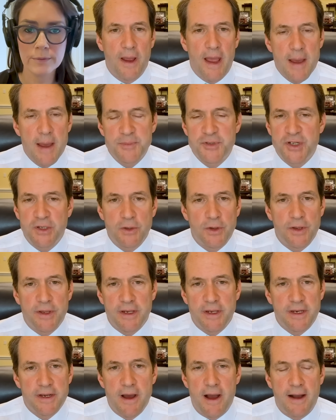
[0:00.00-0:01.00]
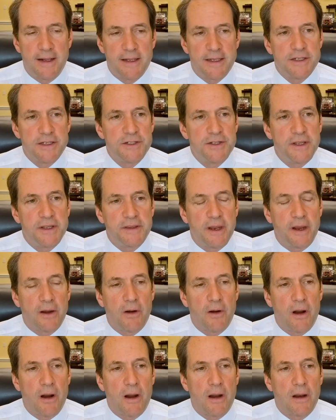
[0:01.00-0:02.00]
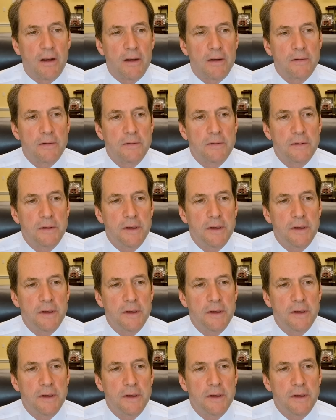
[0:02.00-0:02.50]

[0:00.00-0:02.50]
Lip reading: Absolutely acknowledge that there are,